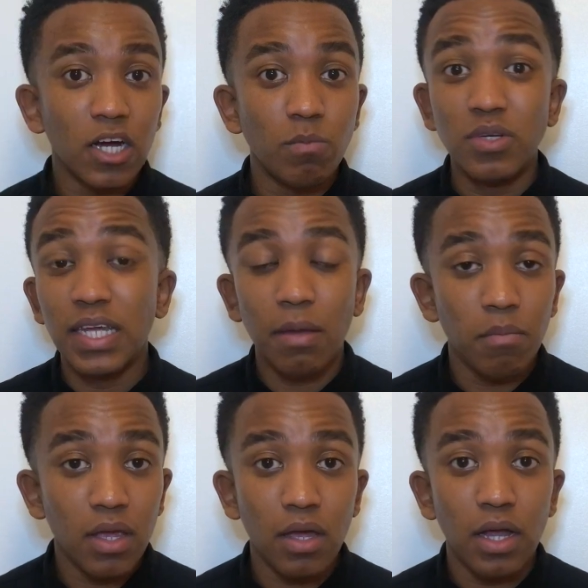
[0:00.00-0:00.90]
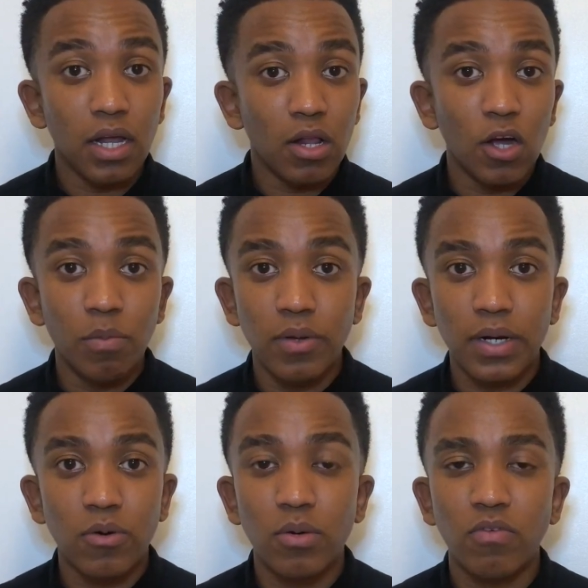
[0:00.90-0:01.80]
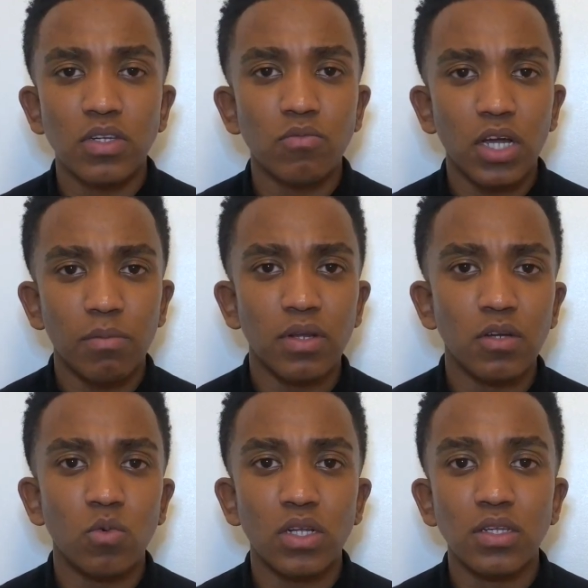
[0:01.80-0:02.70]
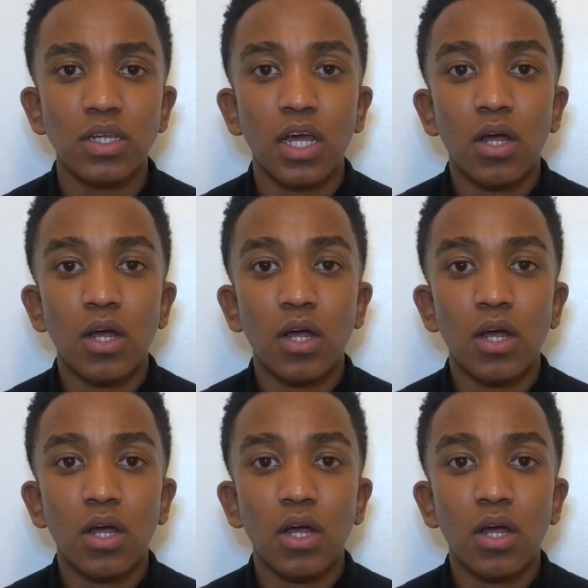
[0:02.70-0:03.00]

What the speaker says: help, DM me and I'll help you out with some recommended ones.